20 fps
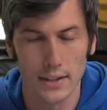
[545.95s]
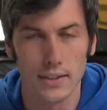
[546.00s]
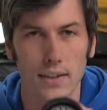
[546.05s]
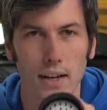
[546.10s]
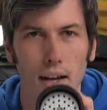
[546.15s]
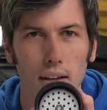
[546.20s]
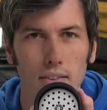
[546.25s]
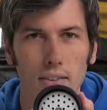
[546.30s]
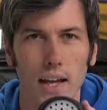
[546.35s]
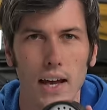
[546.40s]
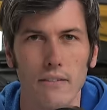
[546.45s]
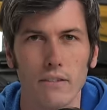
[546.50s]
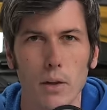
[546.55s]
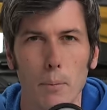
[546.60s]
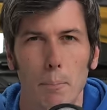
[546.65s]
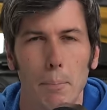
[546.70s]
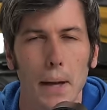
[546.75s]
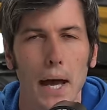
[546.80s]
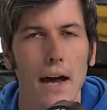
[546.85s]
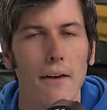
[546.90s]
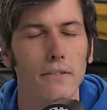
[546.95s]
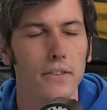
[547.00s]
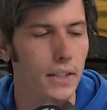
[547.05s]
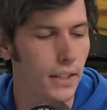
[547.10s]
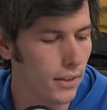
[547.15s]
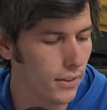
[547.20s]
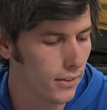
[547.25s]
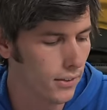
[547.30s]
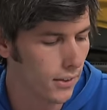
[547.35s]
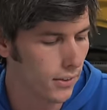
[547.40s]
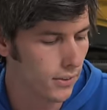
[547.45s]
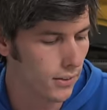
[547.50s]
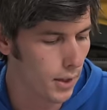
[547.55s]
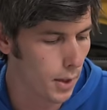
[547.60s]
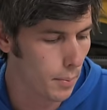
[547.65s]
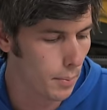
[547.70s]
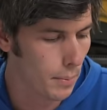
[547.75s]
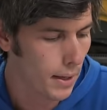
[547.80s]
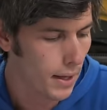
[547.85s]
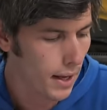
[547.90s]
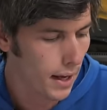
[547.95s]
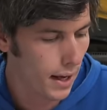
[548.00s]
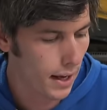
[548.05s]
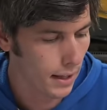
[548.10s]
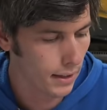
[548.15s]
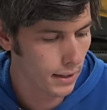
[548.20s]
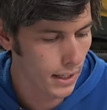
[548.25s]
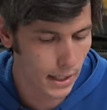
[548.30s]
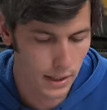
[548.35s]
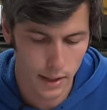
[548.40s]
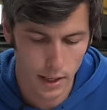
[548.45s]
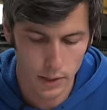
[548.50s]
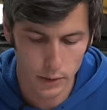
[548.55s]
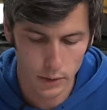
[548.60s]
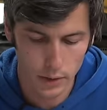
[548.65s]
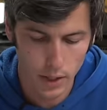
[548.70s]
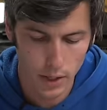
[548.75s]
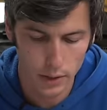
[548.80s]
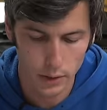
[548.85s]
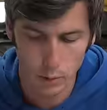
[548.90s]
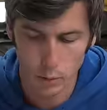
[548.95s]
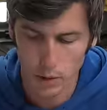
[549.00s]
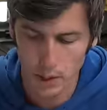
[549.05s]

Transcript: It does have the baffling system, like the $100